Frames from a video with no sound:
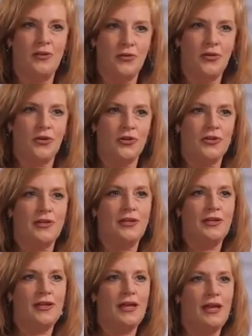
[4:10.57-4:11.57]

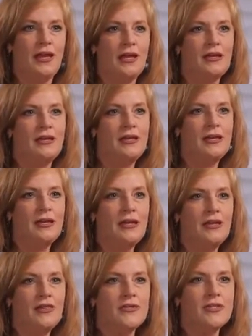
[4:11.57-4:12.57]
currently, and
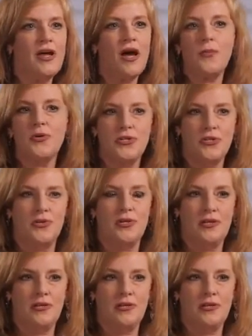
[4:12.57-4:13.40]
there's an opportunity